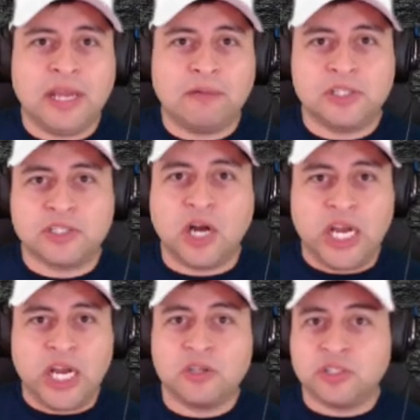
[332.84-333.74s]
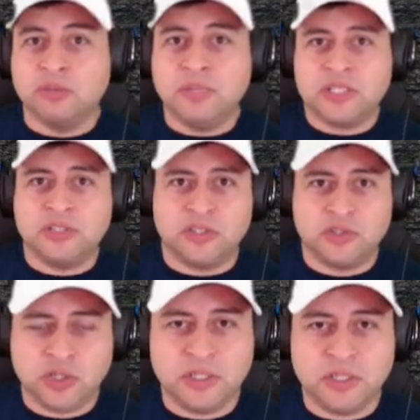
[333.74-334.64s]
is called errors and omissions
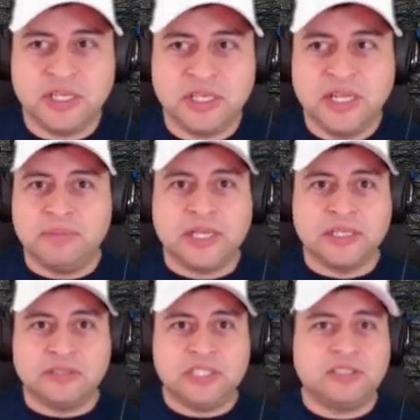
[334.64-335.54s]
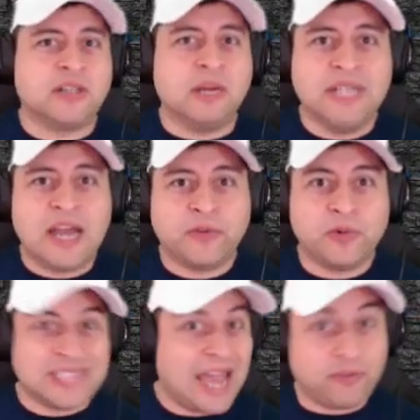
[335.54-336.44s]
insurance, because if they start coming after us
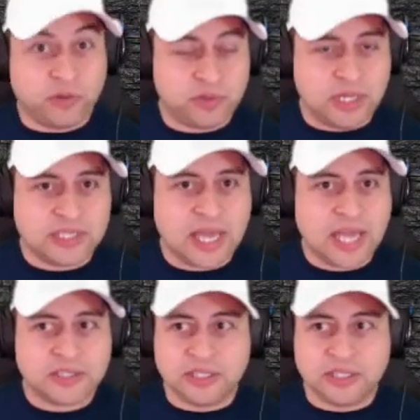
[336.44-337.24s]
after the transaction,